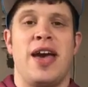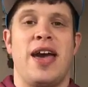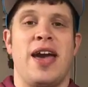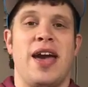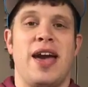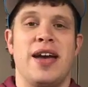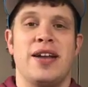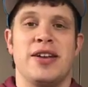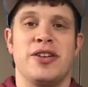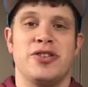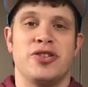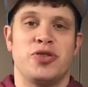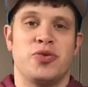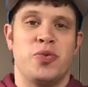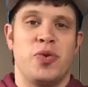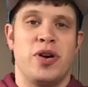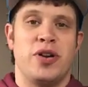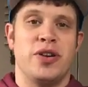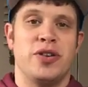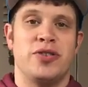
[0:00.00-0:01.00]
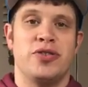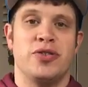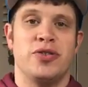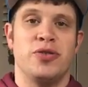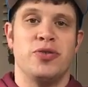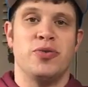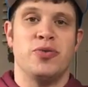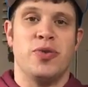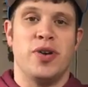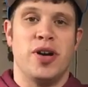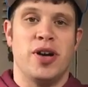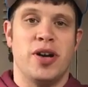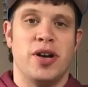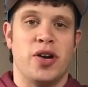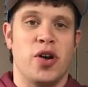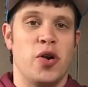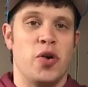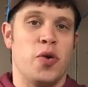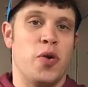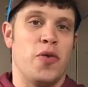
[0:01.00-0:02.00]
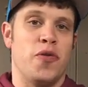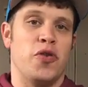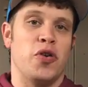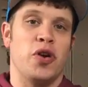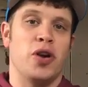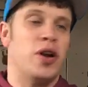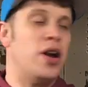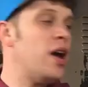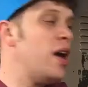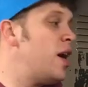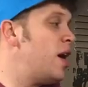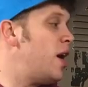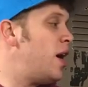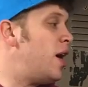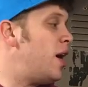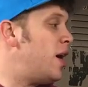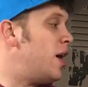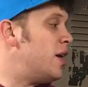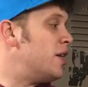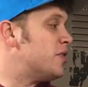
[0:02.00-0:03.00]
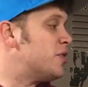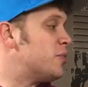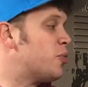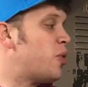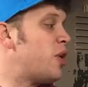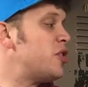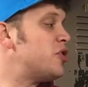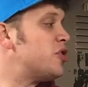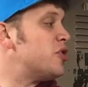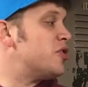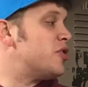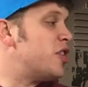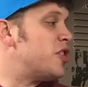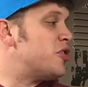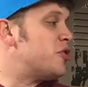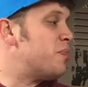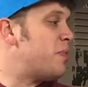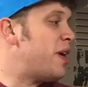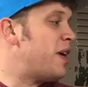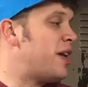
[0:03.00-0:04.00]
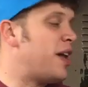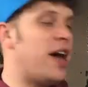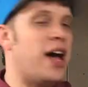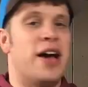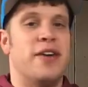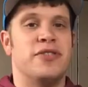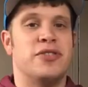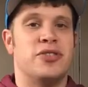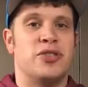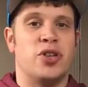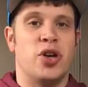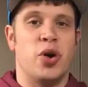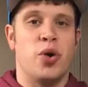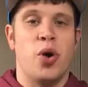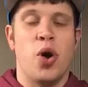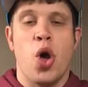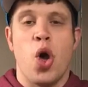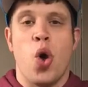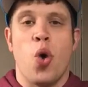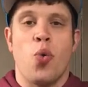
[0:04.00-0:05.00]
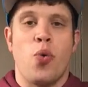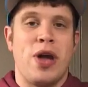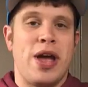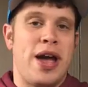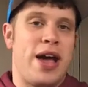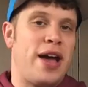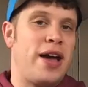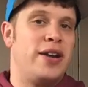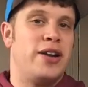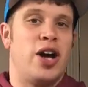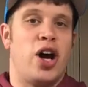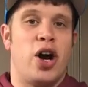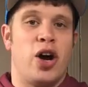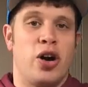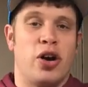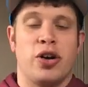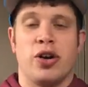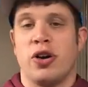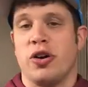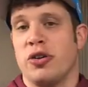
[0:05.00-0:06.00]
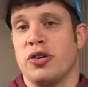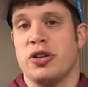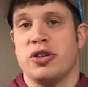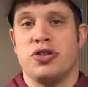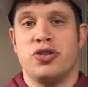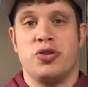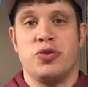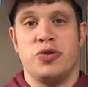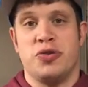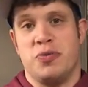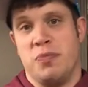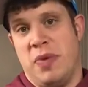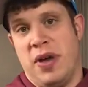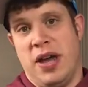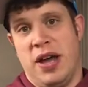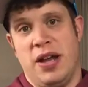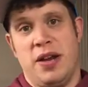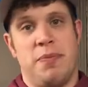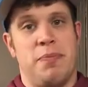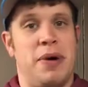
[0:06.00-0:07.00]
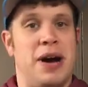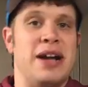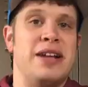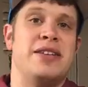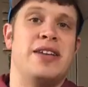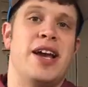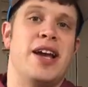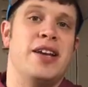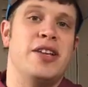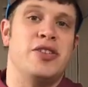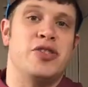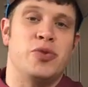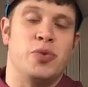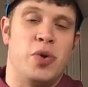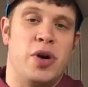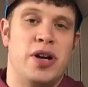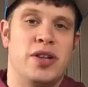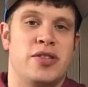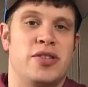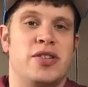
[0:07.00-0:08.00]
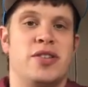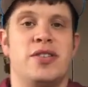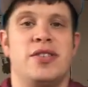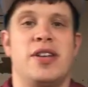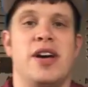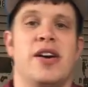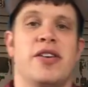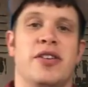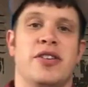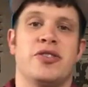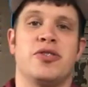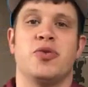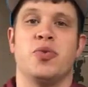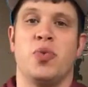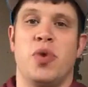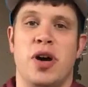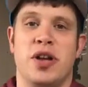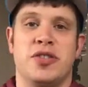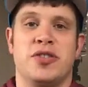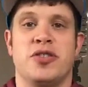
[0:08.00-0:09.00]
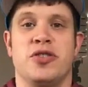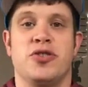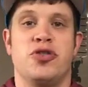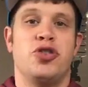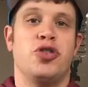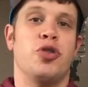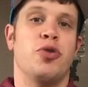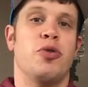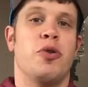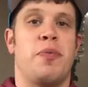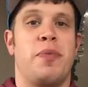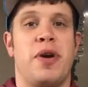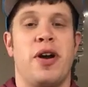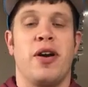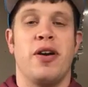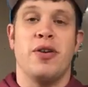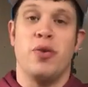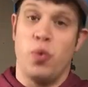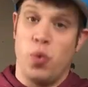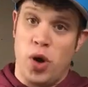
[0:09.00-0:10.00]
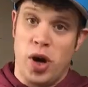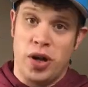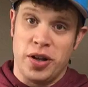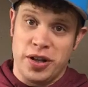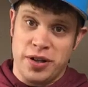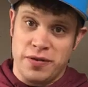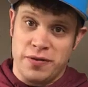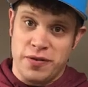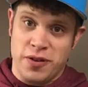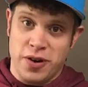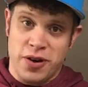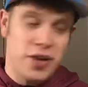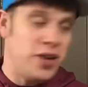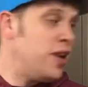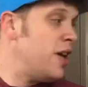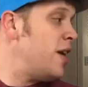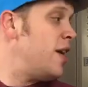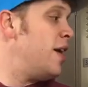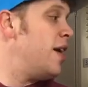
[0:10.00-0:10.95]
and I just wanted to go over some questions that you might have. So we had our curling shoes made by Danny Swanson down at Swanson Shoe Repair in Wallingford.